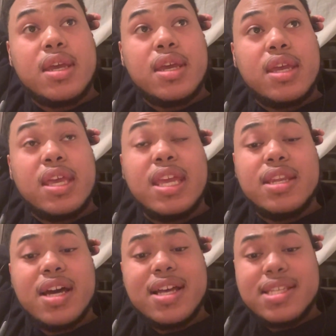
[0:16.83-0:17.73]
he
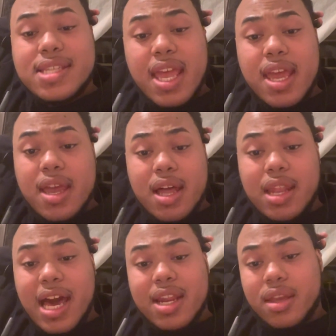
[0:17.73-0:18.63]
does say a
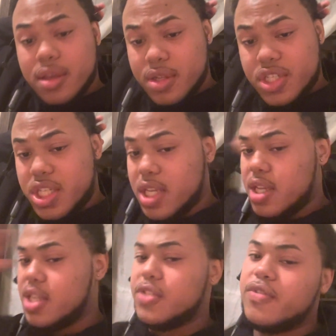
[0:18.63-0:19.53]
lot of good shit
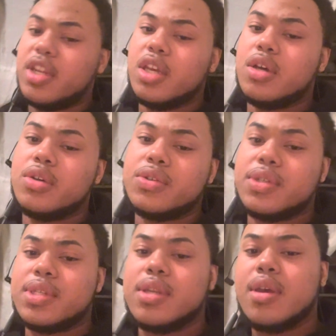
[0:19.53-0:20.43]
in his
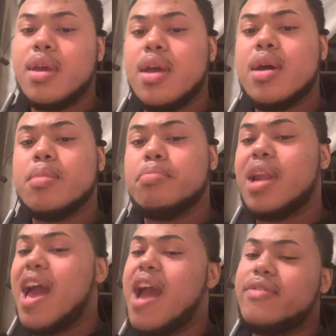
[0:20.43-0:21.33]
videos, but
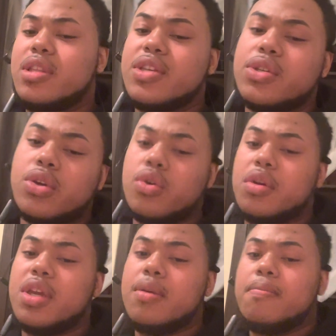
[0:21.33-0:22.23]
I have to
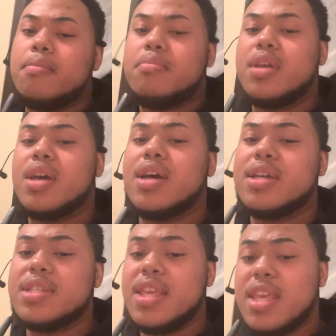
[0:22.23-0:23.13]
disagree
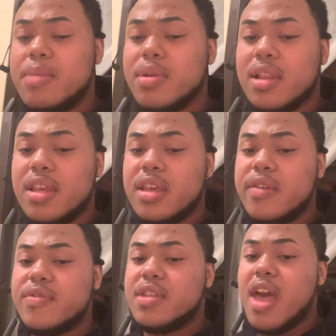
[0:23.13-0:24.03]
because he
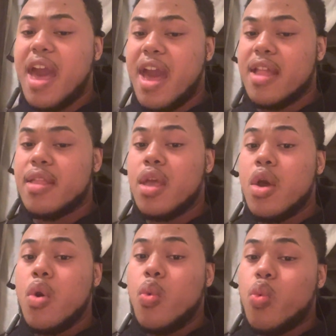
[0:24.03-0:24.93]
believes that
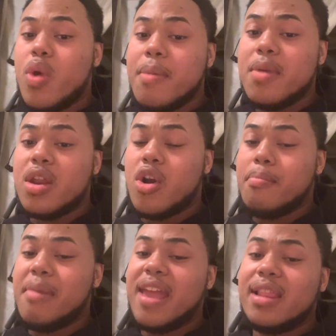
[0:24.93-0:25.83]
women are
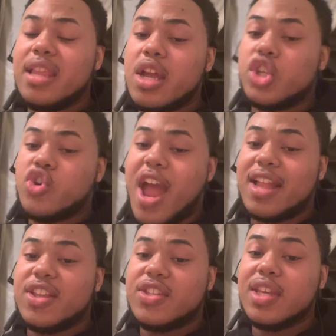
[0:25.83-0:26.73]
mainly
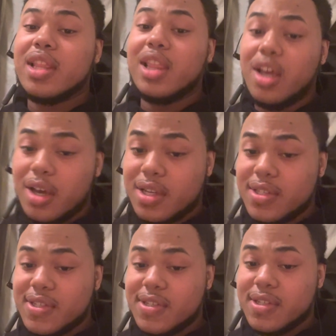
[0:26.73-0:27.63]
attracted to
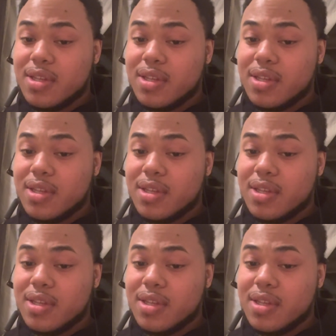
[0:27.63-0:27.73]
looks.